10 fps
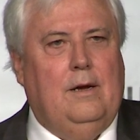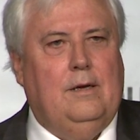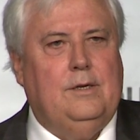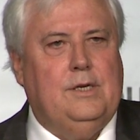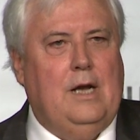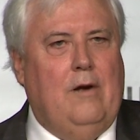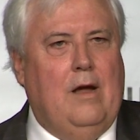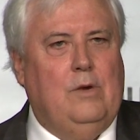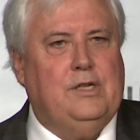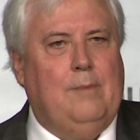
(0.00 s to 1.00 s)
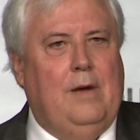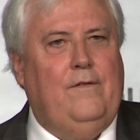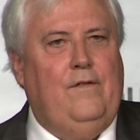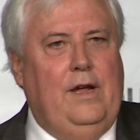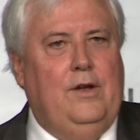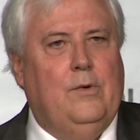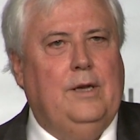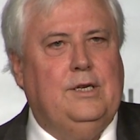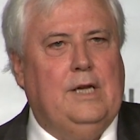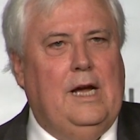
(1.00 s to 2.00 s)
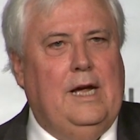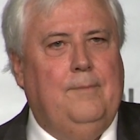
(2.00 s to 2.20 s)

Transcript: scenario, which they may fear during today.